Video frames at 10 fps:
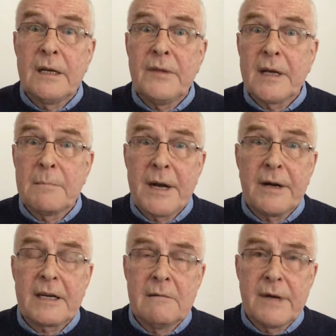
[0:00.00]
learned that
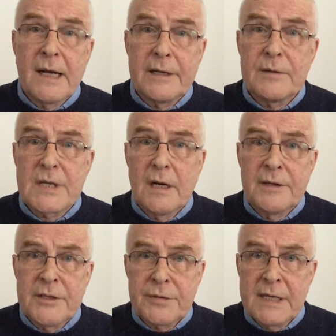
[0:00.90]
American values
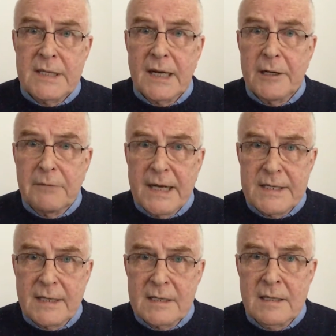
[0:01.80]
are intrinsically
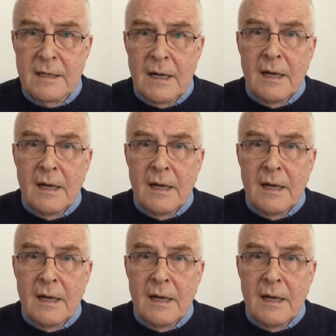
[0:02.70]
racist,